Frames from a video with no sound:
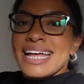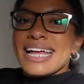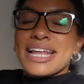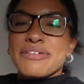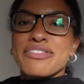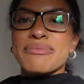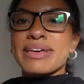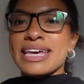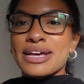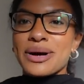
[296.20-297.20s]
enough of
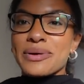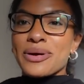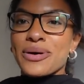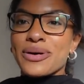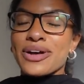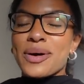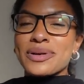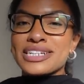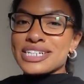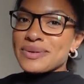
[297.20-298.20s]
me going on. I
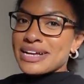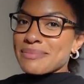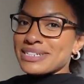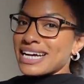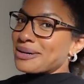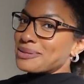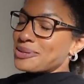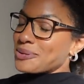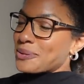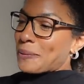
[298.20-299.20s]
wanted to do an empty house
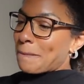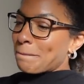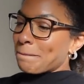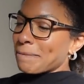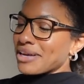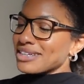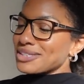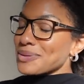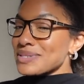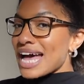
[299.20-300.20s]
tour.
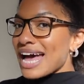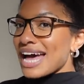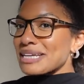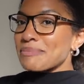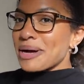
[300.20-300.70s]
So sad,